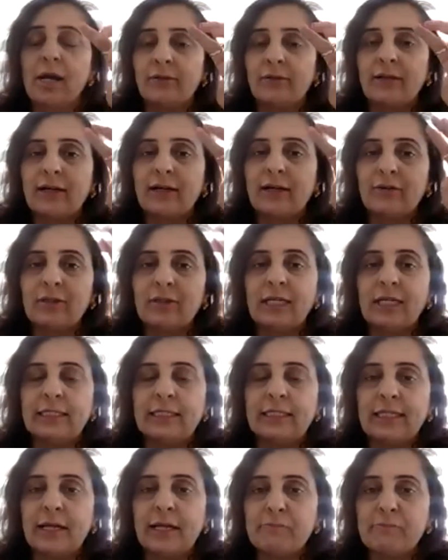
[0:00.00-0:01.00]
There are three
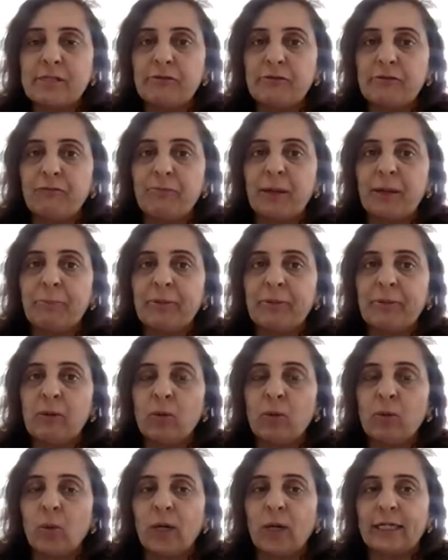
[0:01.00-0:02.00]
types of people
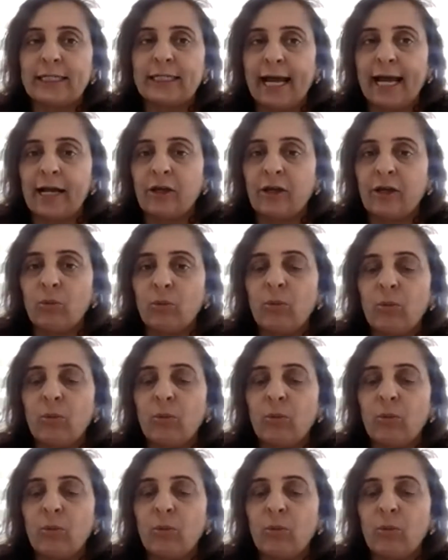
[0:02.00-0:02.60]
who attack you.